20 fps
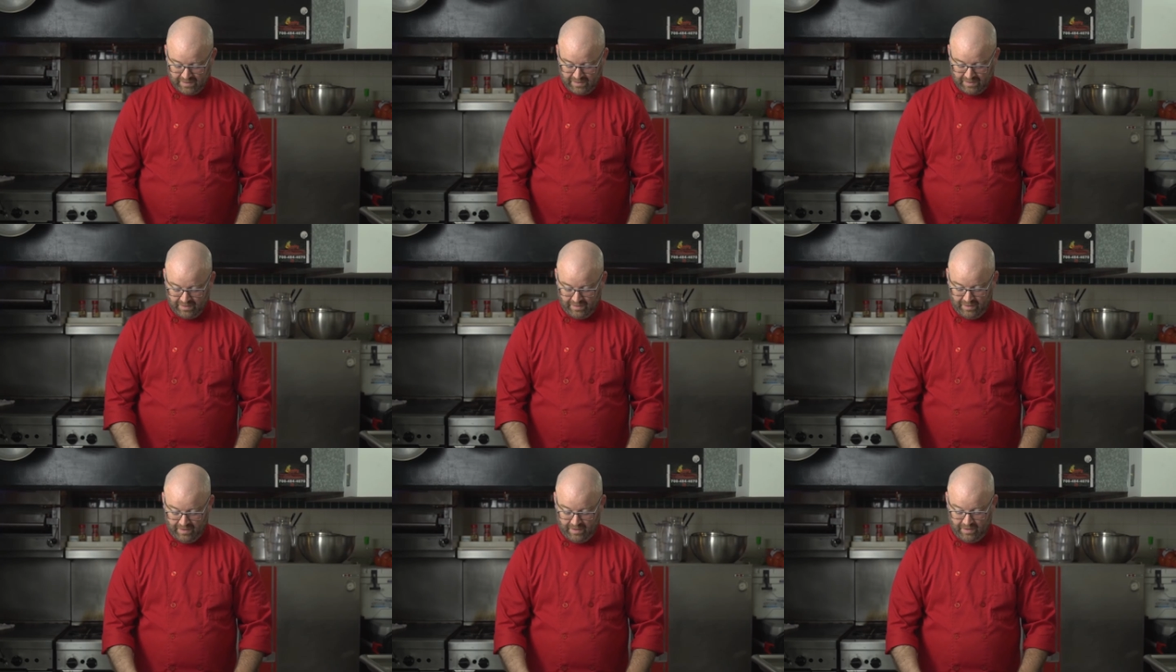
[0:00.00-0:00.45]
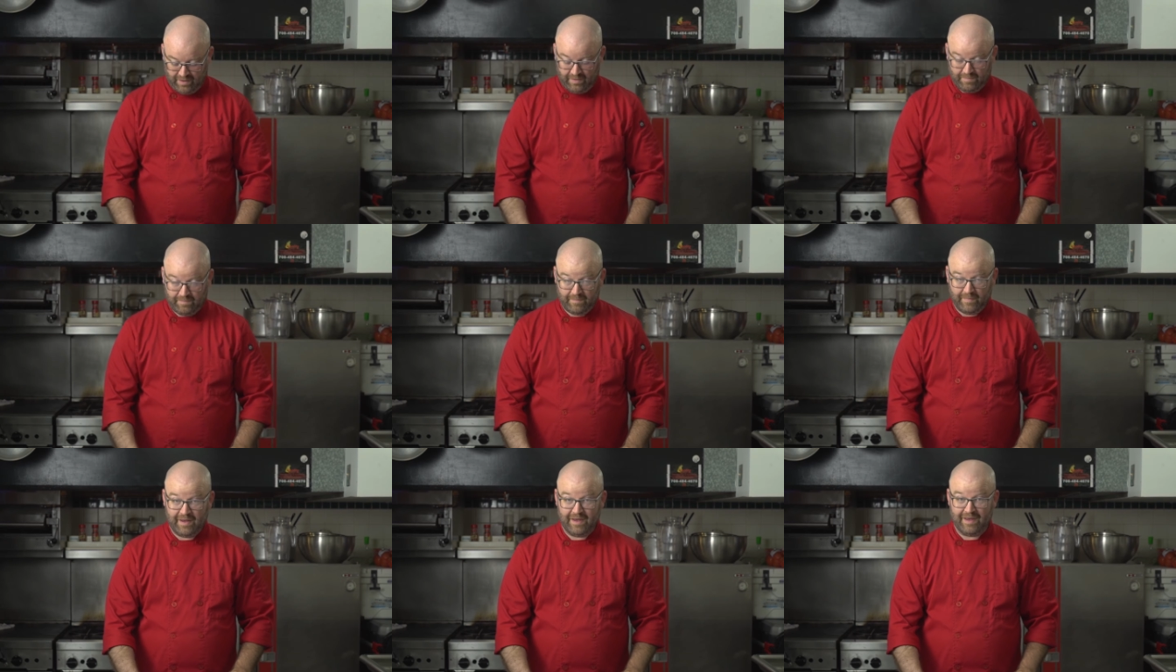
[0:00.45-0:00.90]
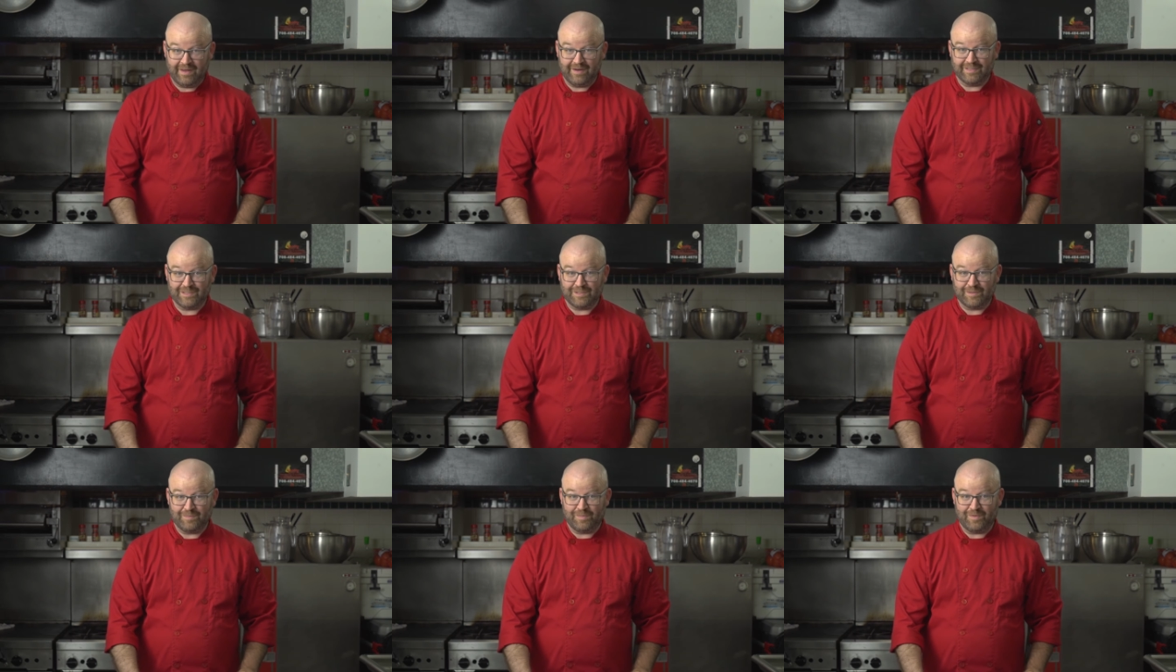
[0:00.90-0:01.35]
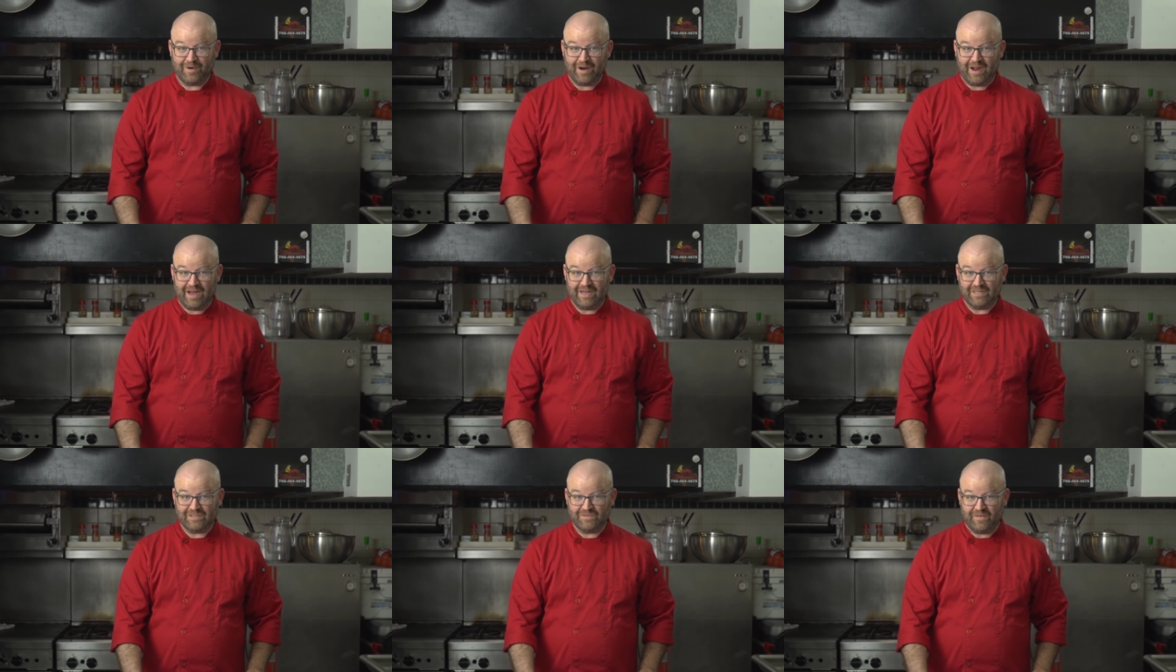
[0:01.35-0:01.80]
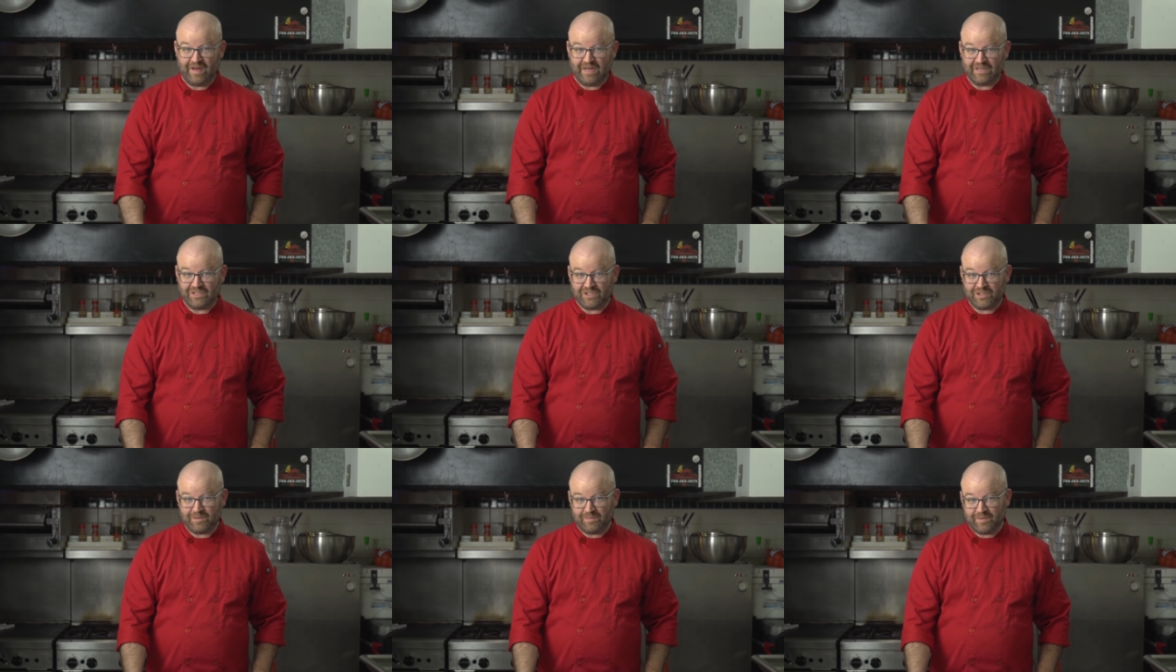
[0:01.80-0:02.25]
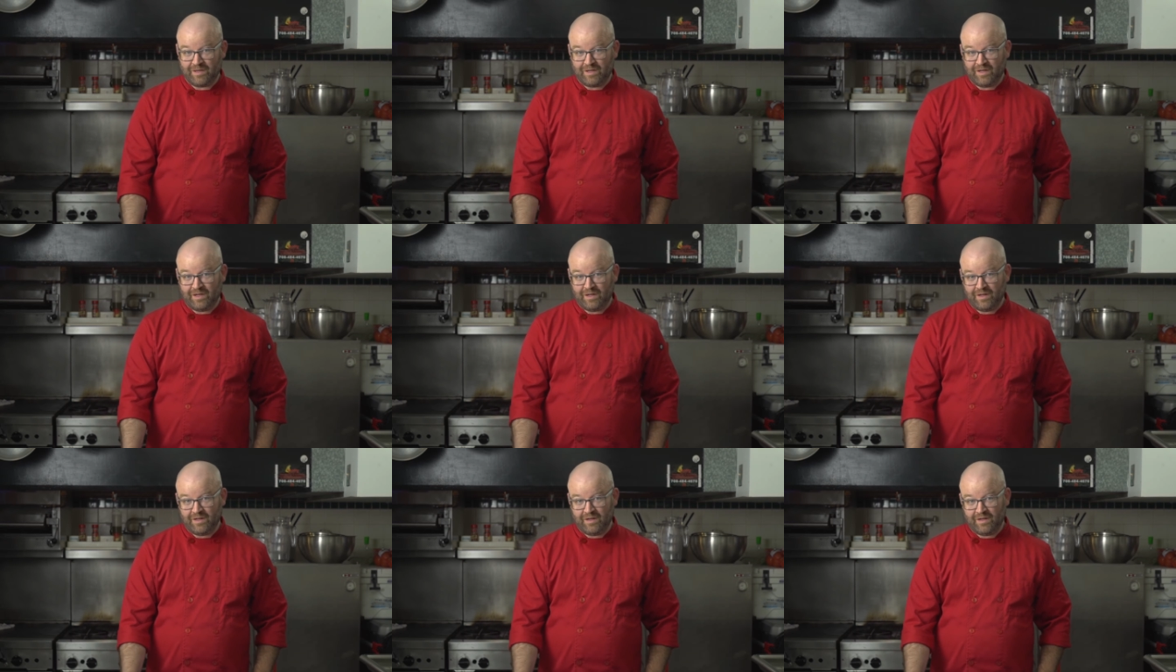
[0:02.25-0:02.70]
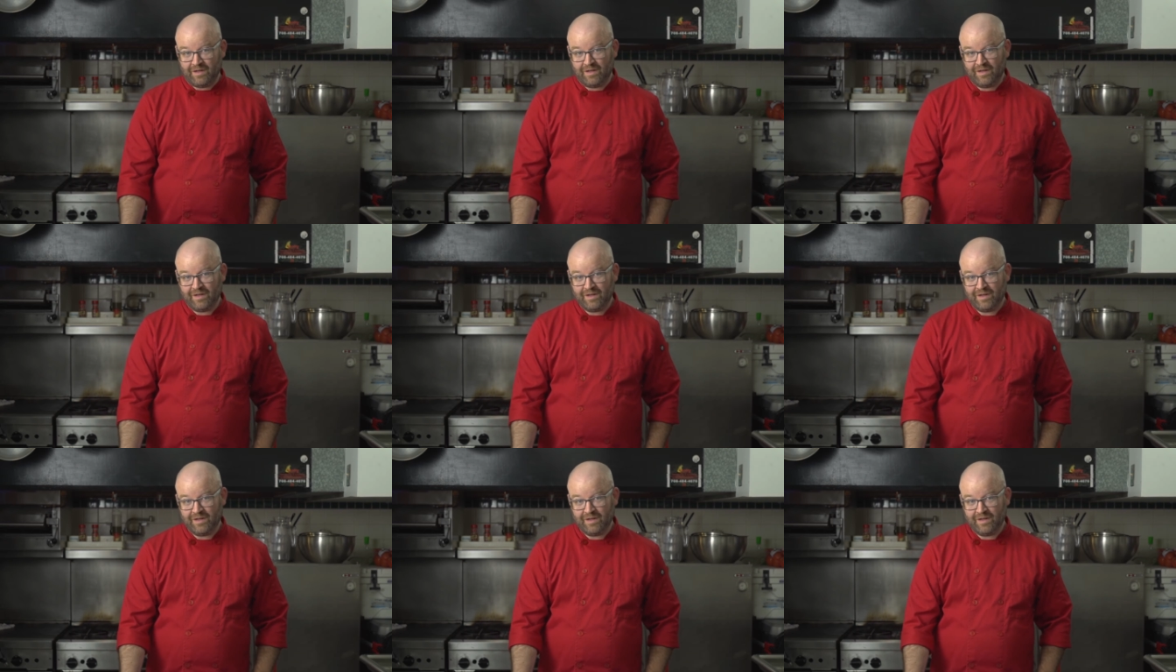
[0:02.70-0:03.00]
Oh, and a surprise vegetable.